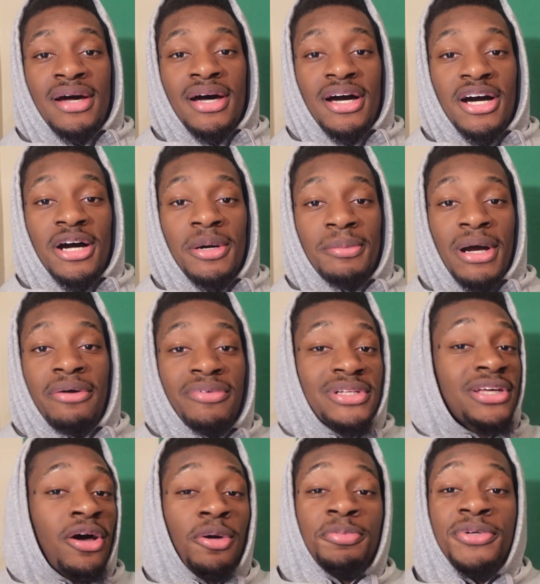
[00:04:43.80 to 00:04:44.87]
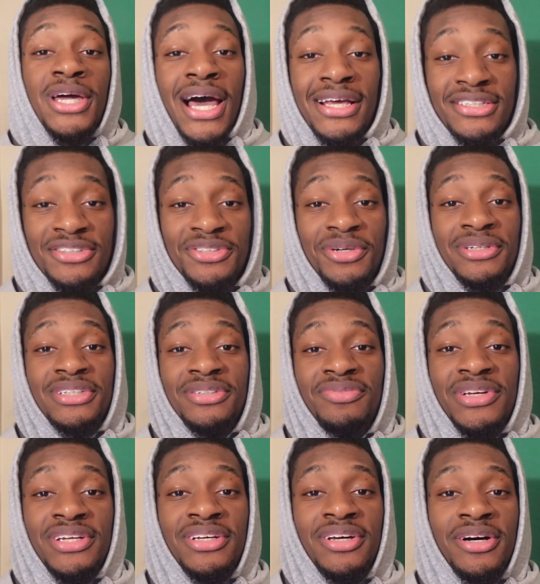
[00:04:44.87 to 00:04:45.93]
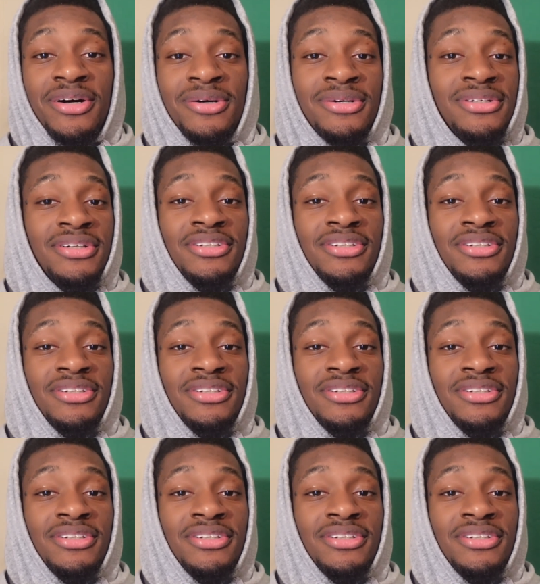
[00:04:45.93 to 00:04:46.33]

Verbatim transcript: Um, I really hope you guys enjoyed this video.